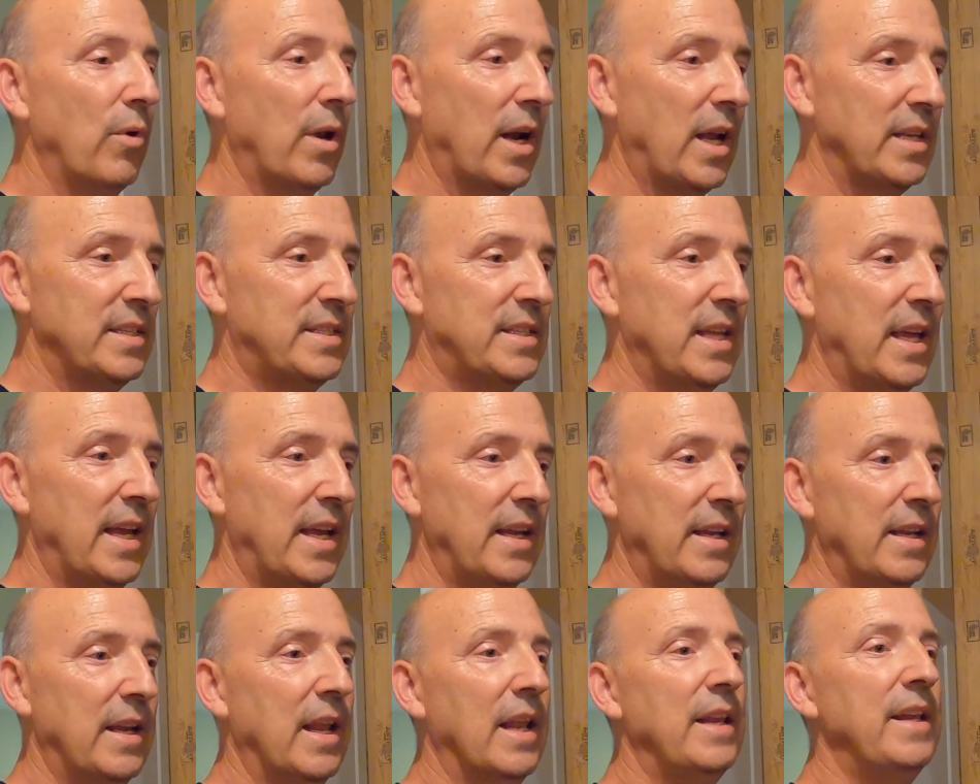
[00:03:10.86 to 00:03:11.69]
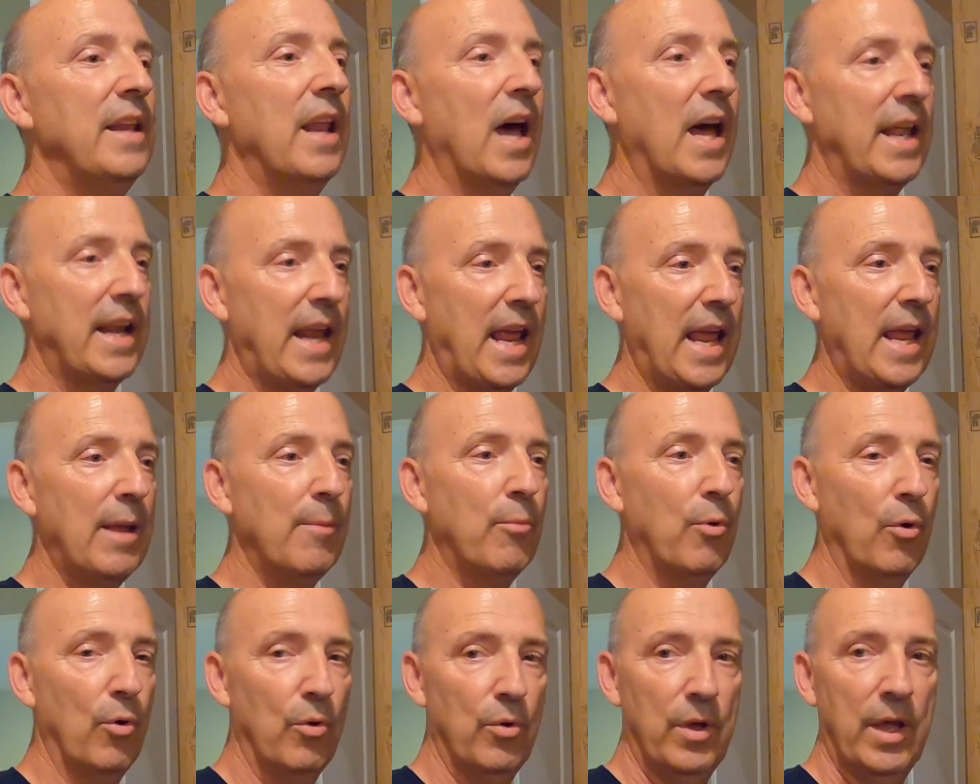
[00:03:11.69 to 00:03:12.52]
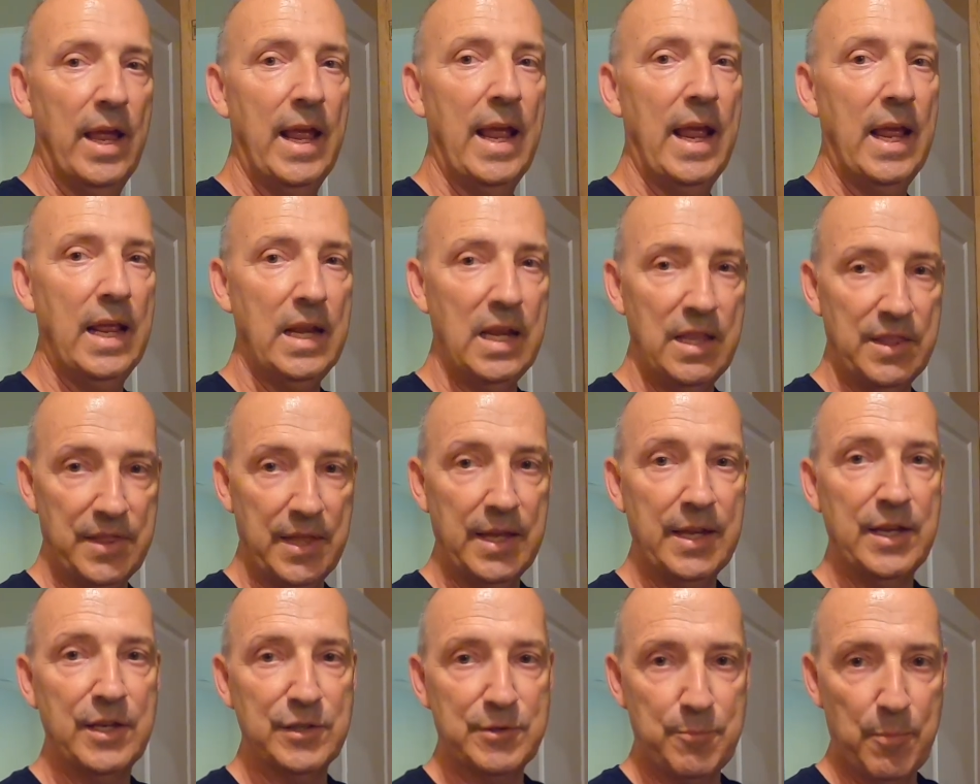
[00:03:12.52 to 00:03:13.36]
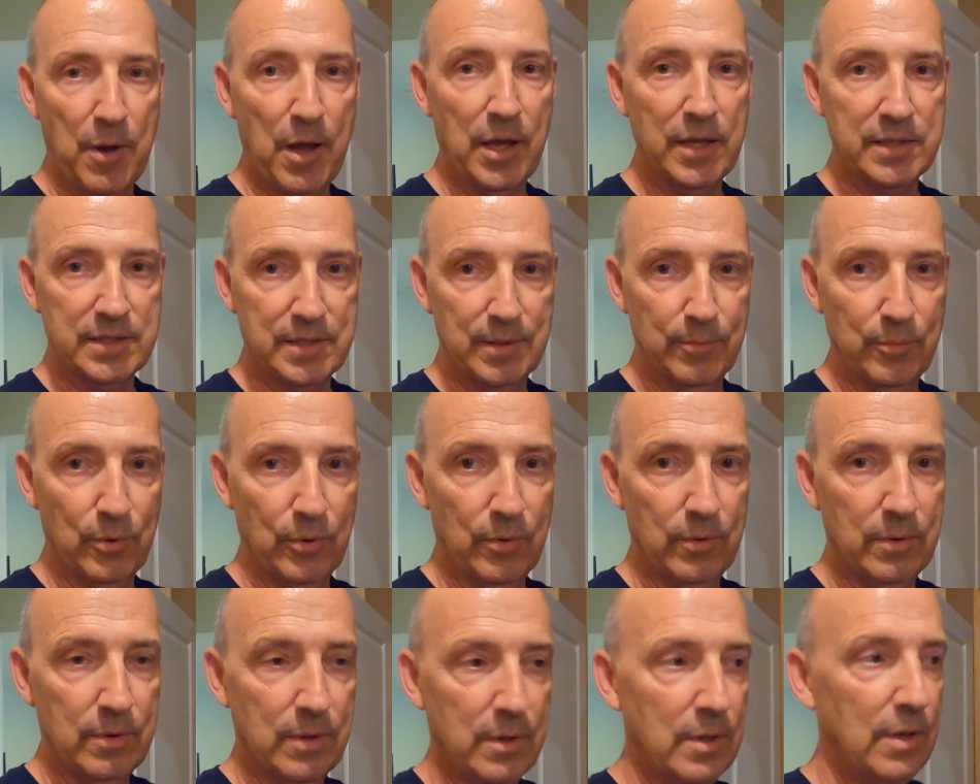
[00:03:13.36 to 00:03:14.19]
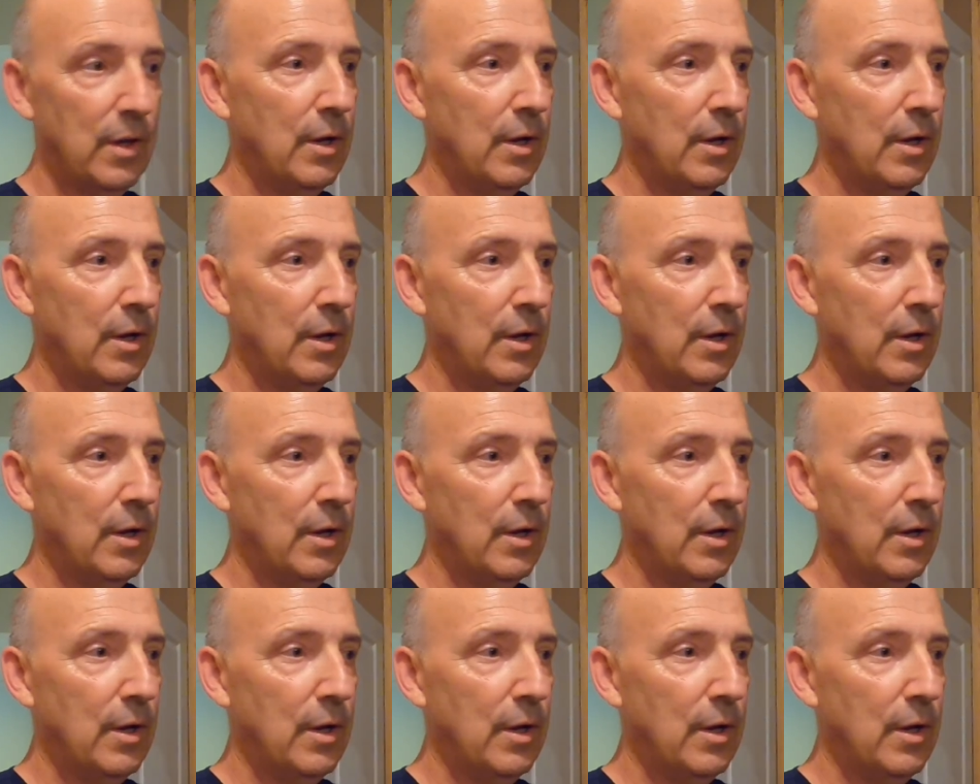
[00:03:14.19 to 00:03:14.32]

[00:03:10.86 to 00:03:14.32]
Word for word: when I say not able, anything is possible. Yeah.